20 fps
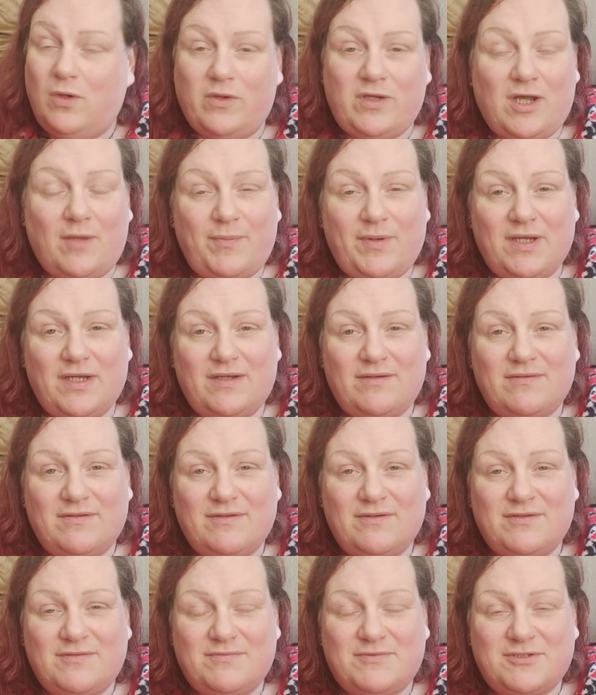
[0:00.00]
woke up at
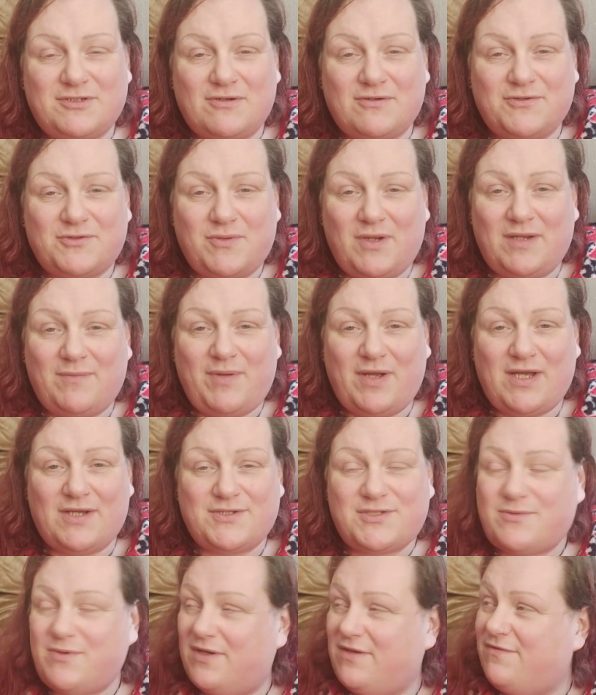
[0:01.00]
sort of
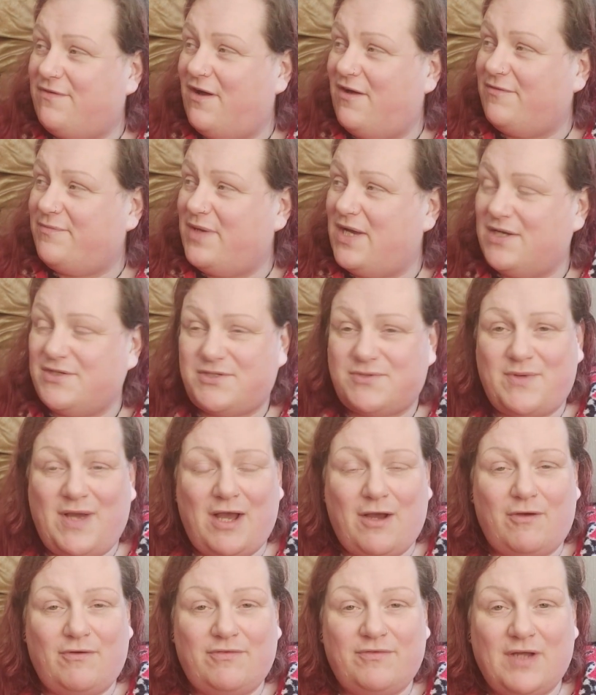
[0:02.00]
25 past
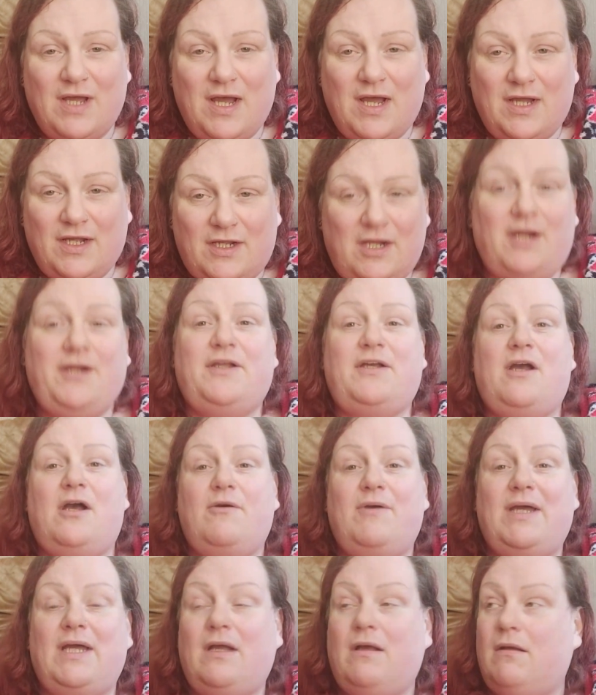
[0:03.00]
12, kind of
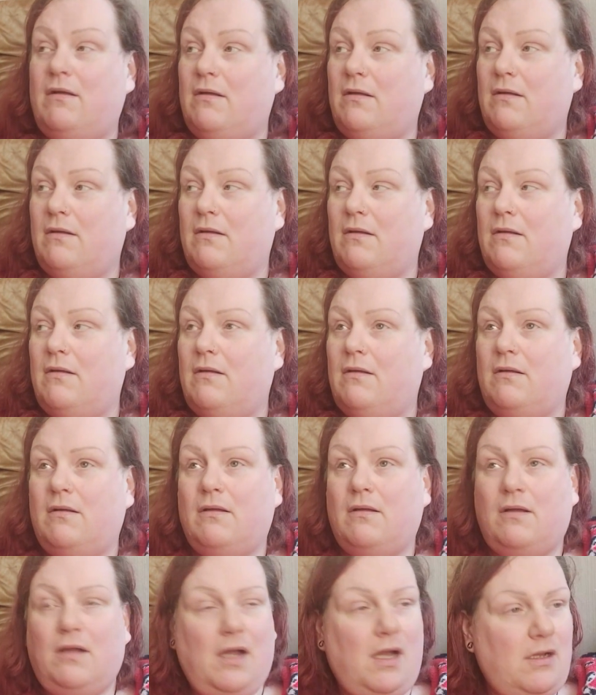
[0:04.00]
going,
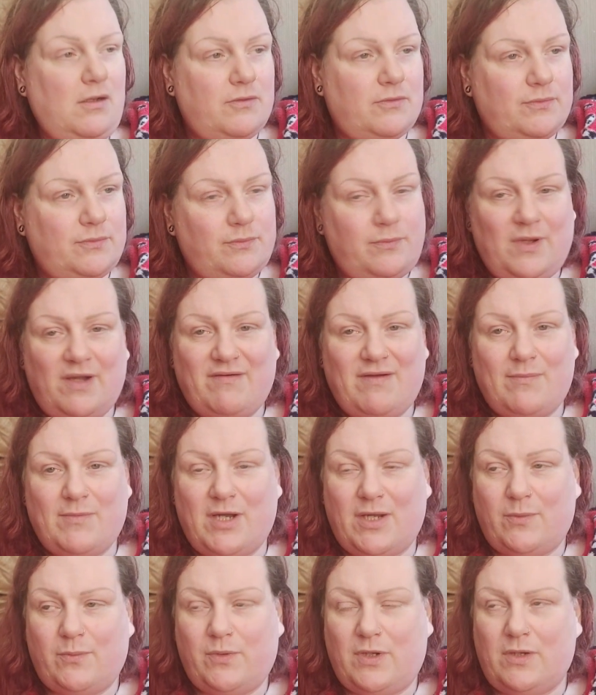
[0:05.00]
oh, where am
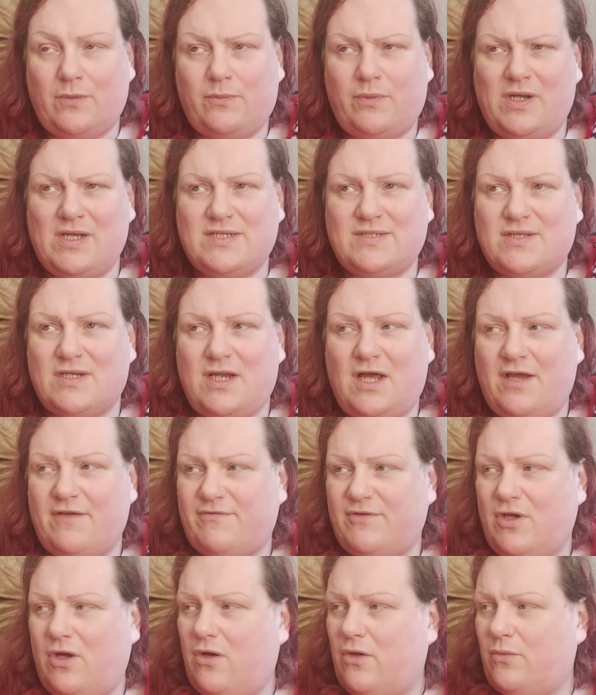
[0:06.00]
I? Why is the live
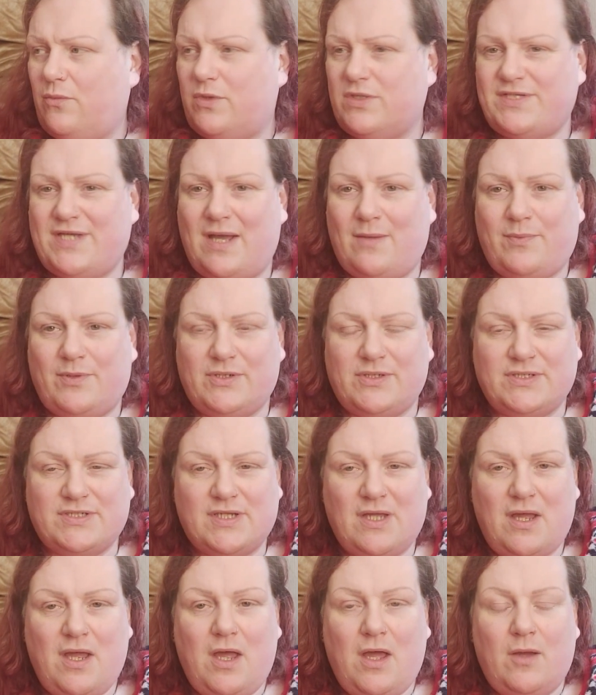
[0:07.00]
not on? What's happened?
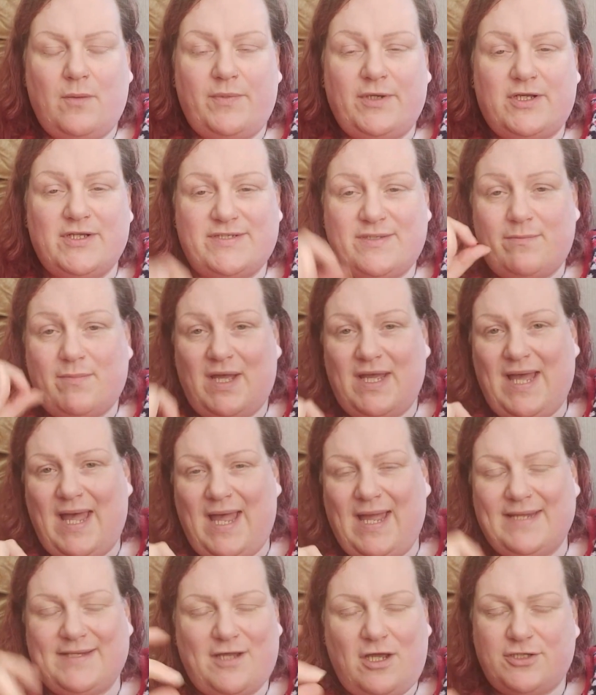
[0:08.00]
Because in my
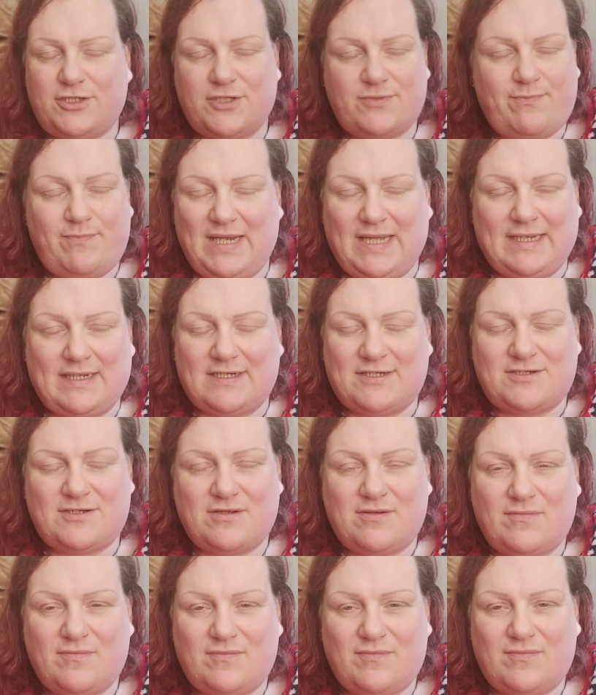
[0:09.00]
head, I just blinked.